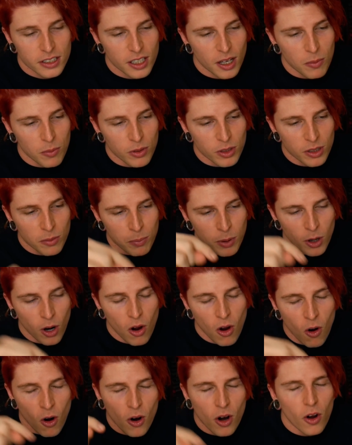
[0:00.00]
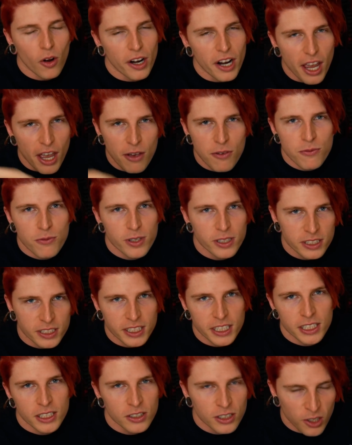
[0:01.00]
I'm going to put a heart on every
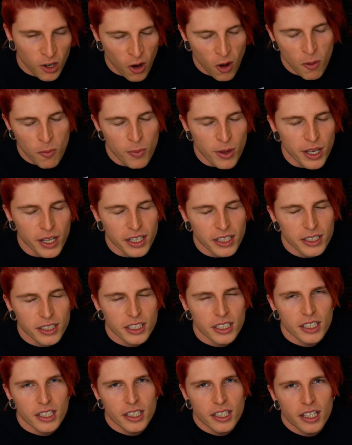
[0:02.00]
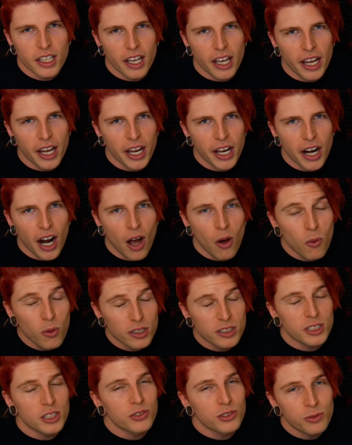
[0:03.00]
single comment. And I
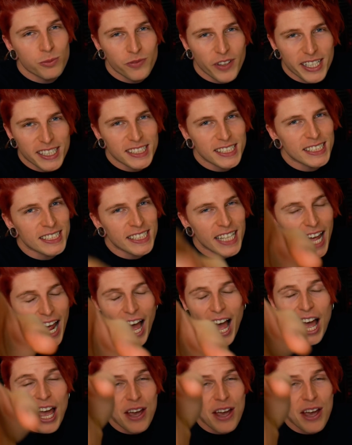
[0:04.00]
want to see some faces that I